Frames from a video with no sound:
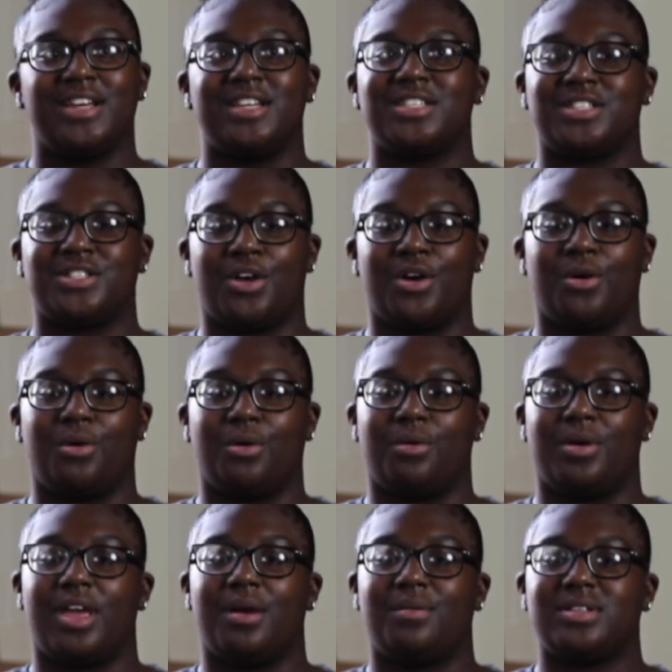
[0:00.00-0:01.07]

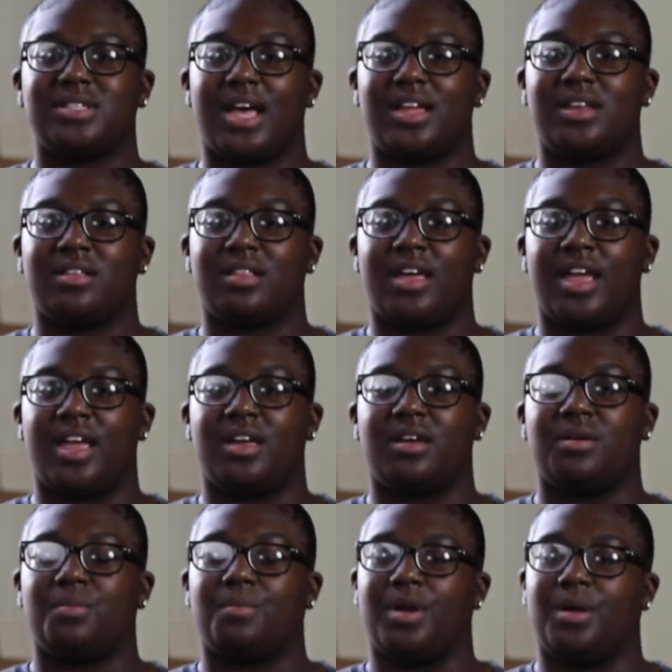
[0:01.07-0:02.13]
So it was kind of
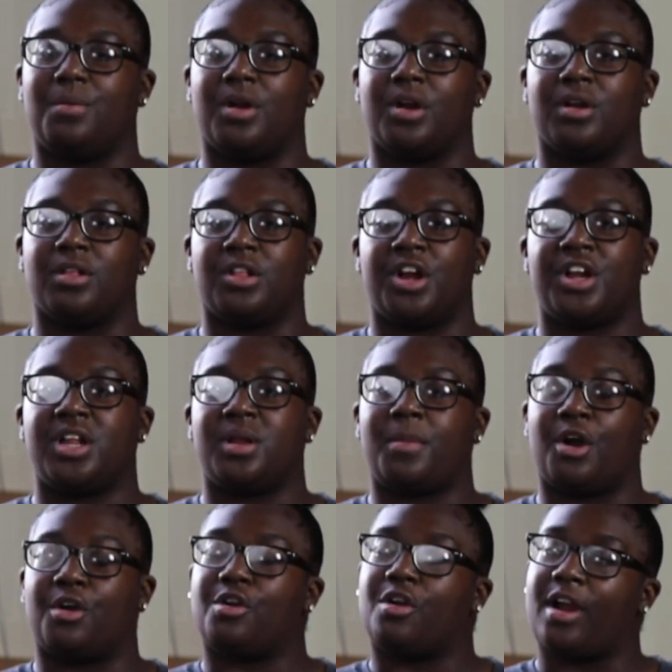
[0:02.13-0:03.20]
like we were learning
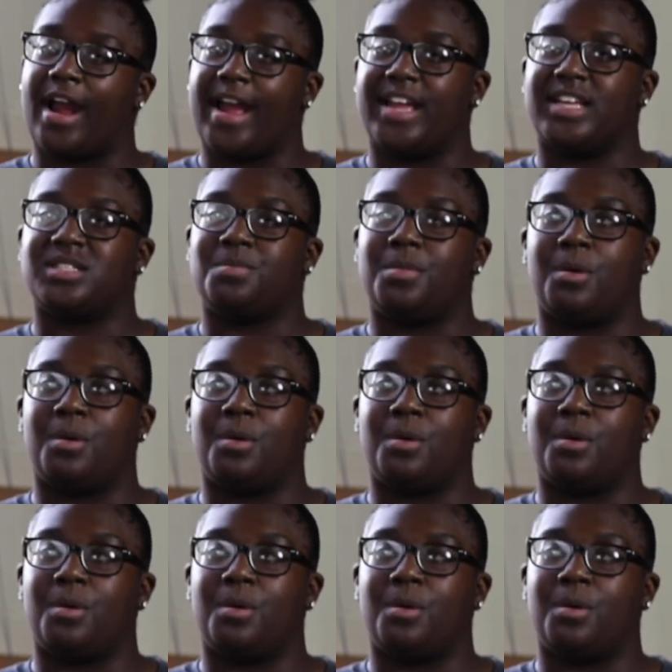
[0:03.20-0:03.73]
about Christ,